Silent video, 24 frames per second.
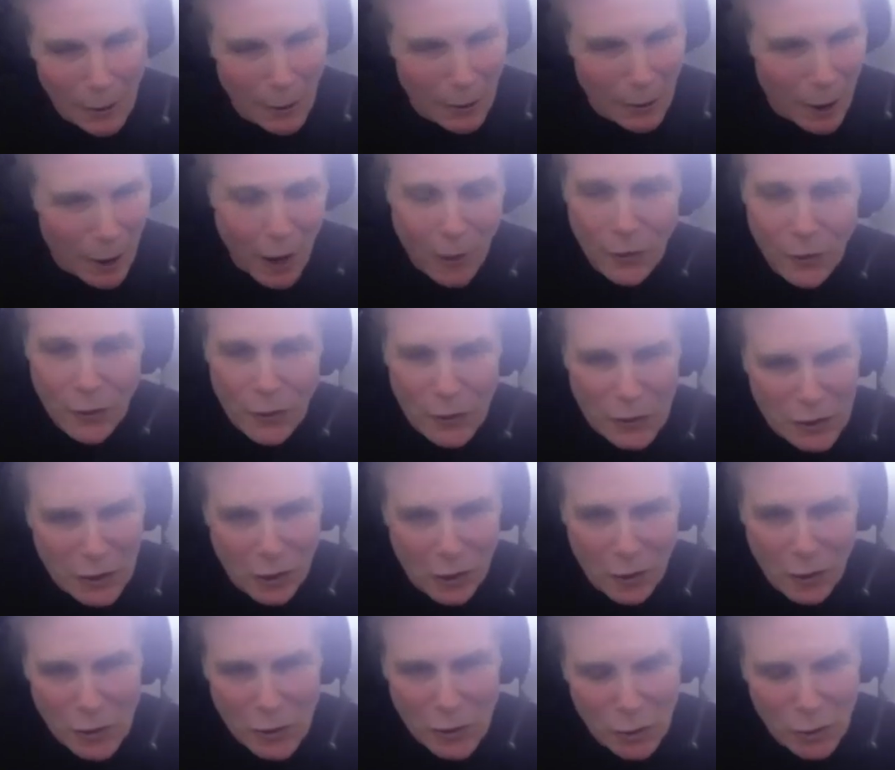all these
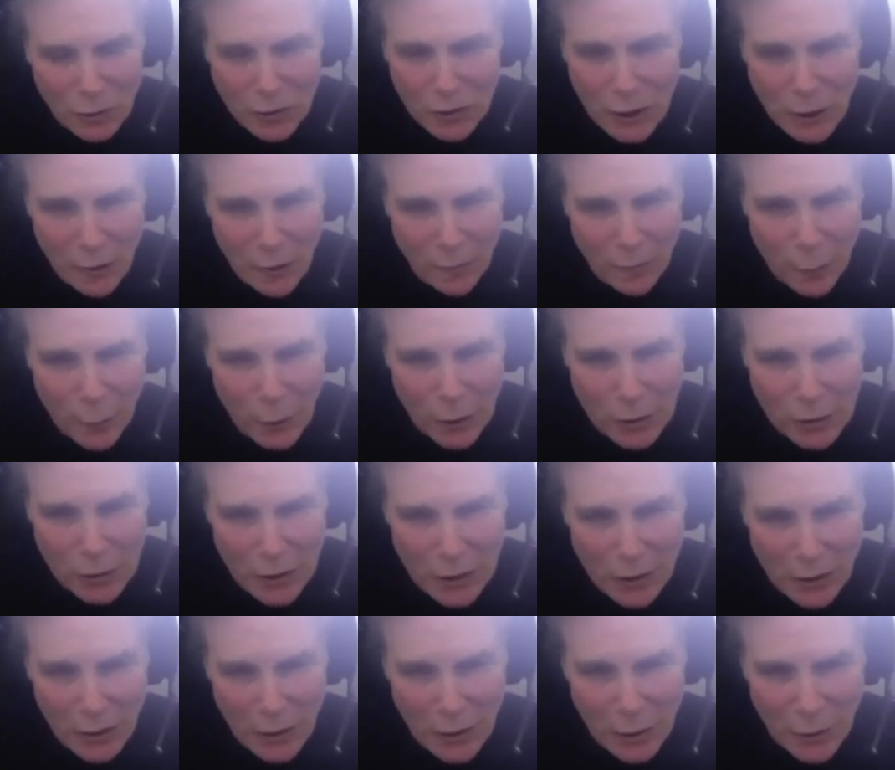years, 13 or
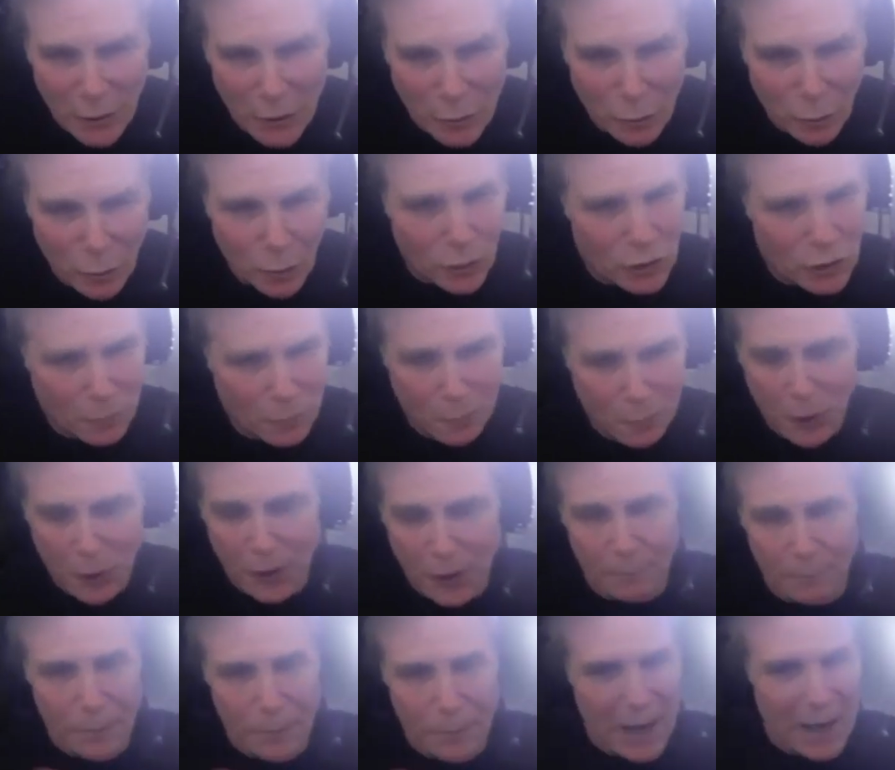14 years, we're just
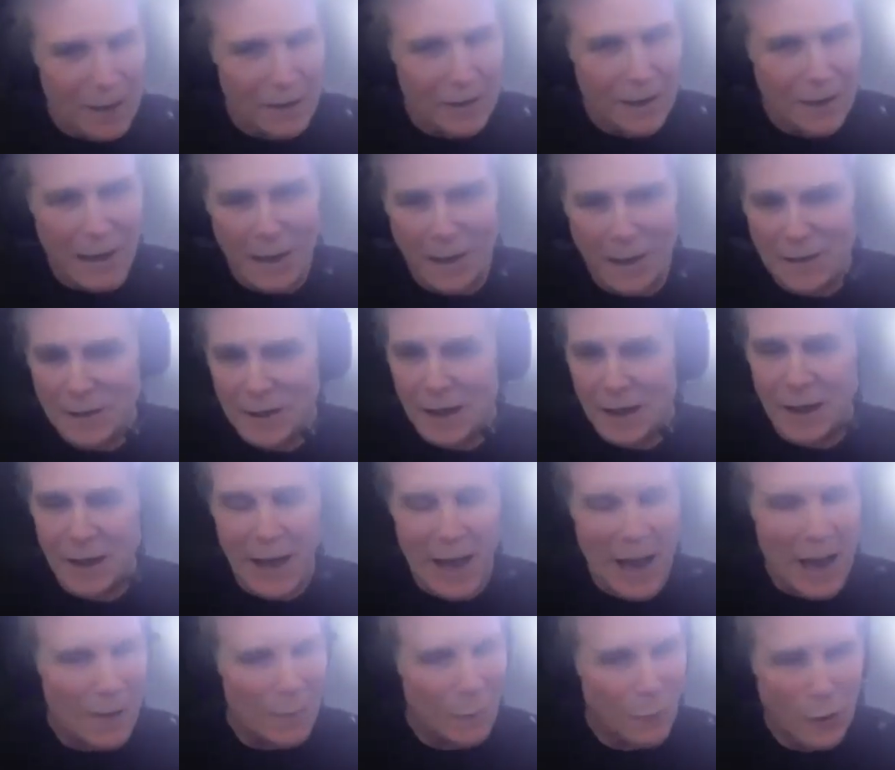putting band-aids on
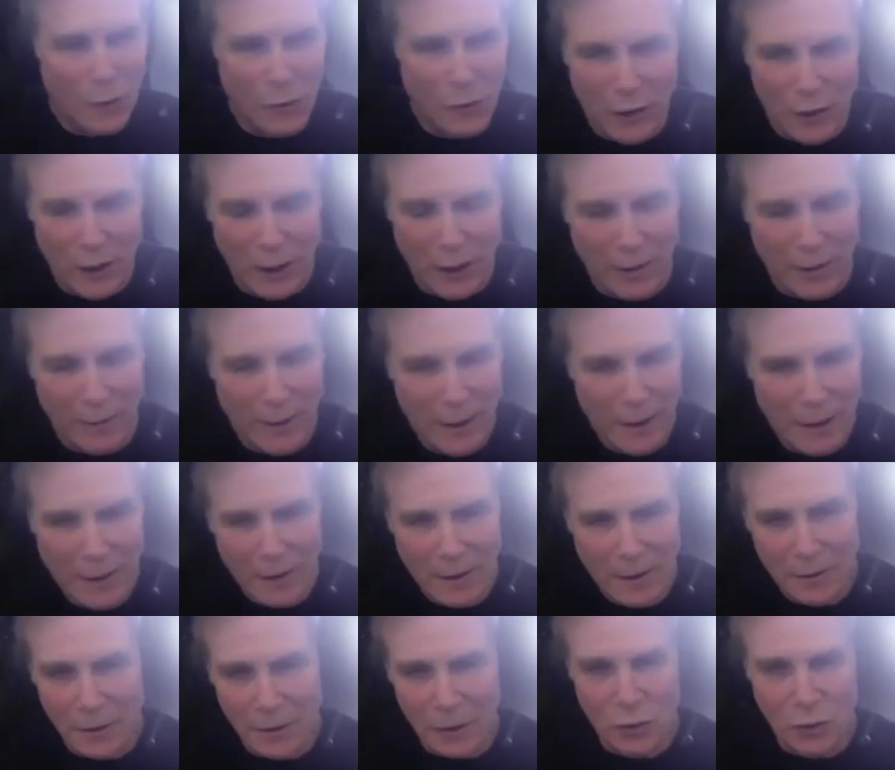everything
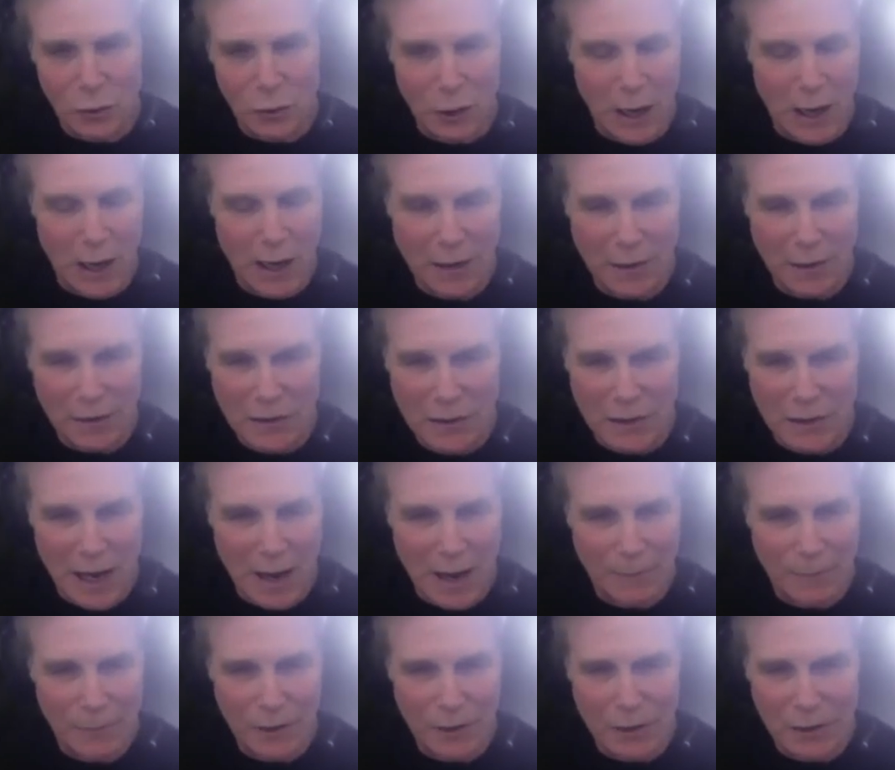to try and
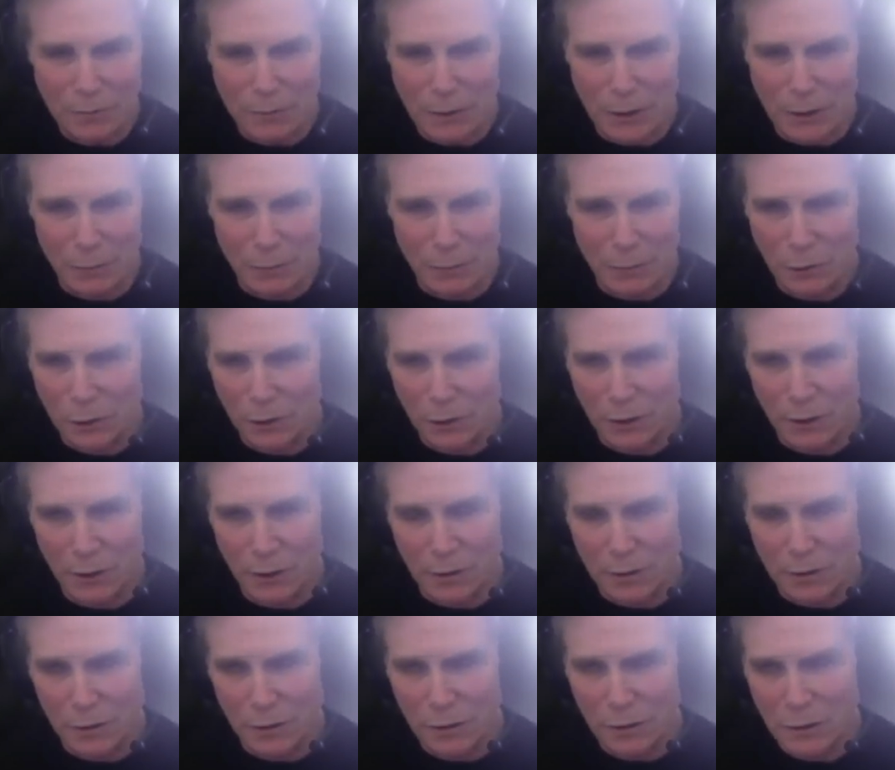stop this, but really
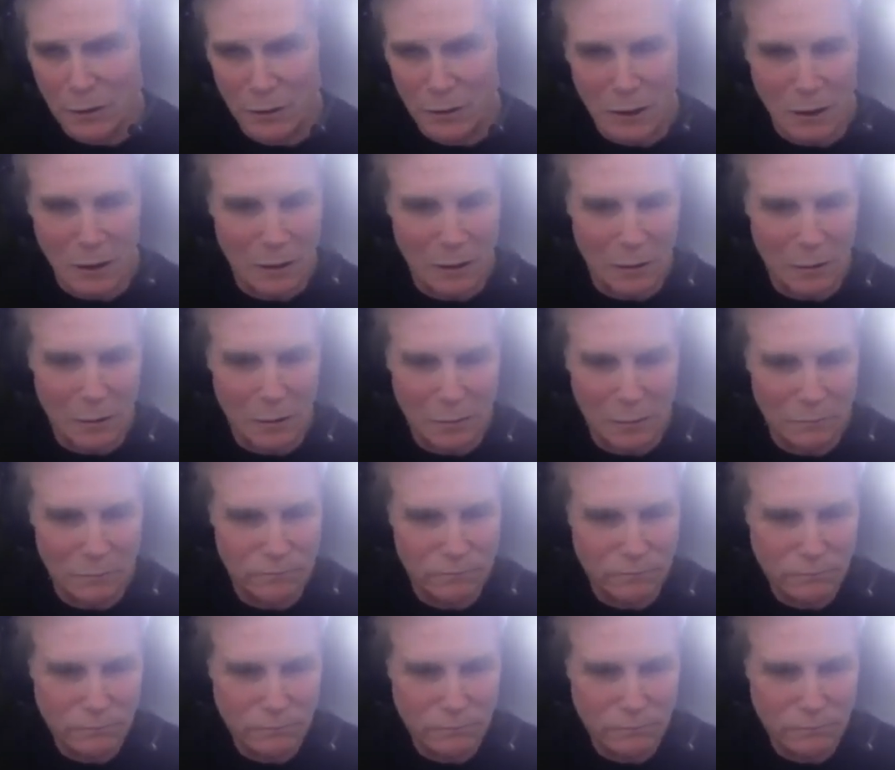there's no